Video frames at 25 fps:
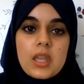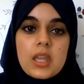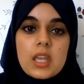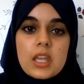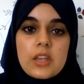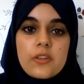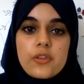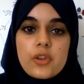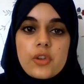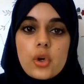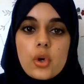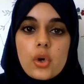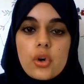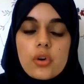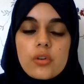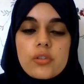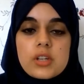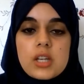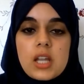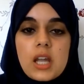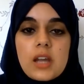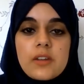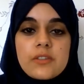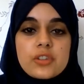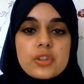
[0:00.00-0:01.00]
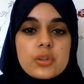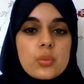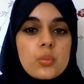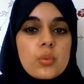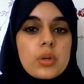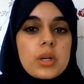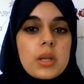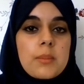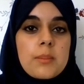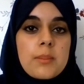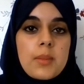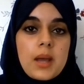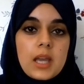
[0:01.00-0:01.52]
If you already have
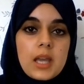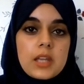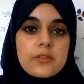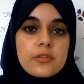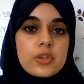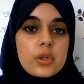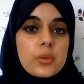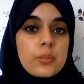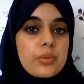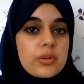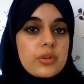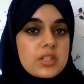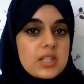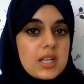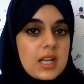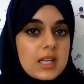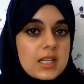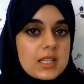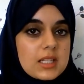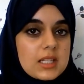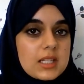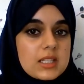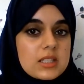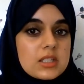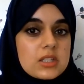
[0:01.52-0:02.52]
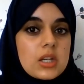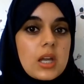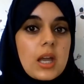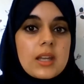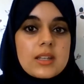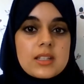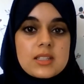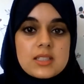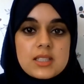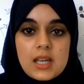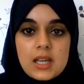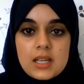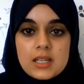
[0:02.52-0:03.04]
someone in mind for your protagonist and
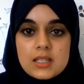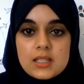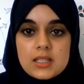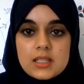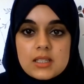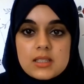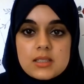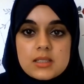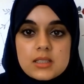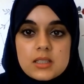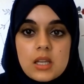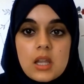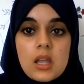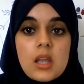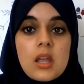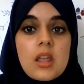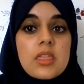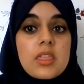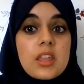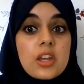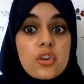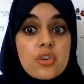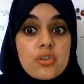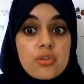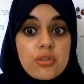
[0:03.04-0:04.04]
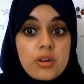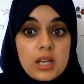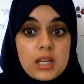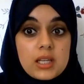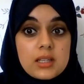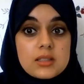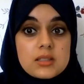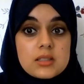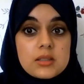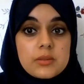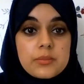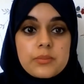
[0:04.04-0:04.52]
antagonist, then great.